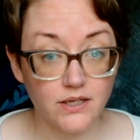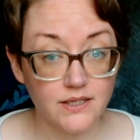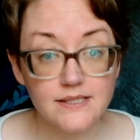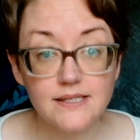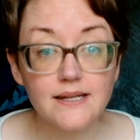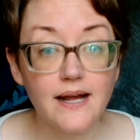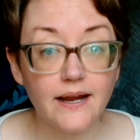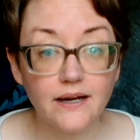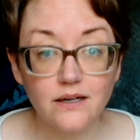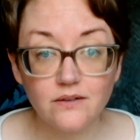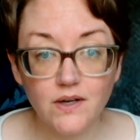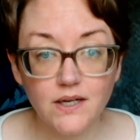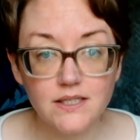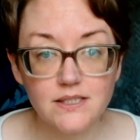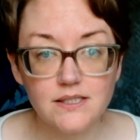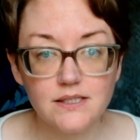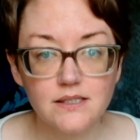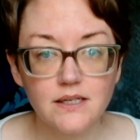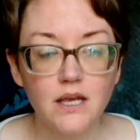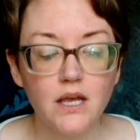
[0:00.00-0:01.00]
inside of
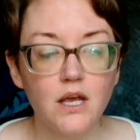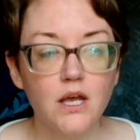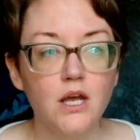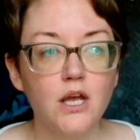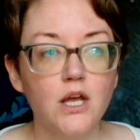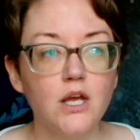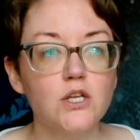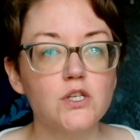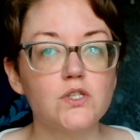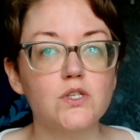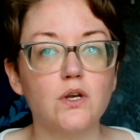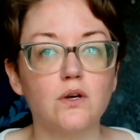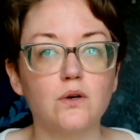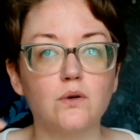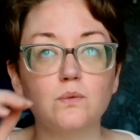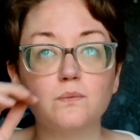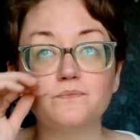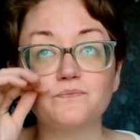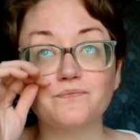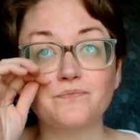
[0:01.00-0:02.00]
us.
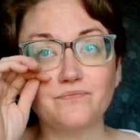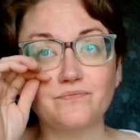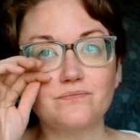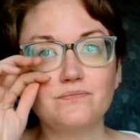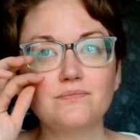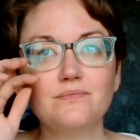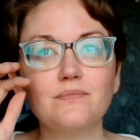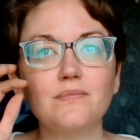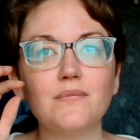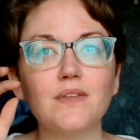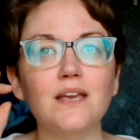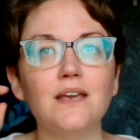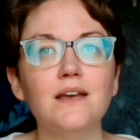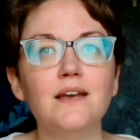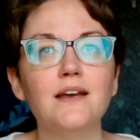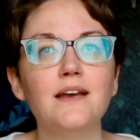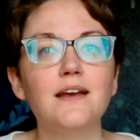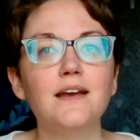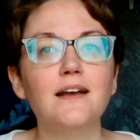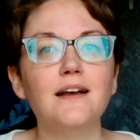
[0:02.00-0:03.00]
So
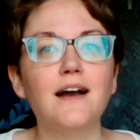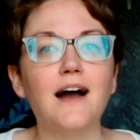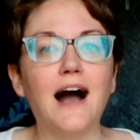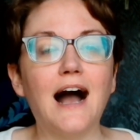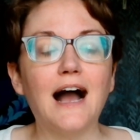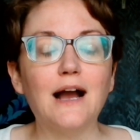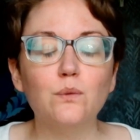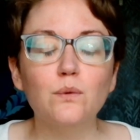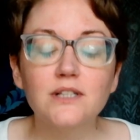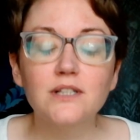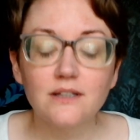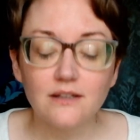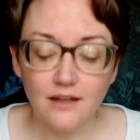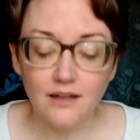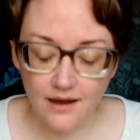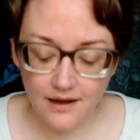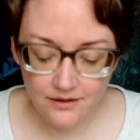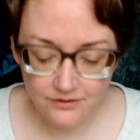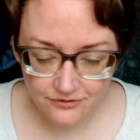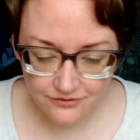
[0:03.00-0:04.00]
I would
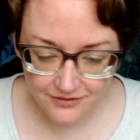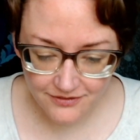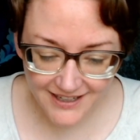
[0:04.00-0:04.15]
love,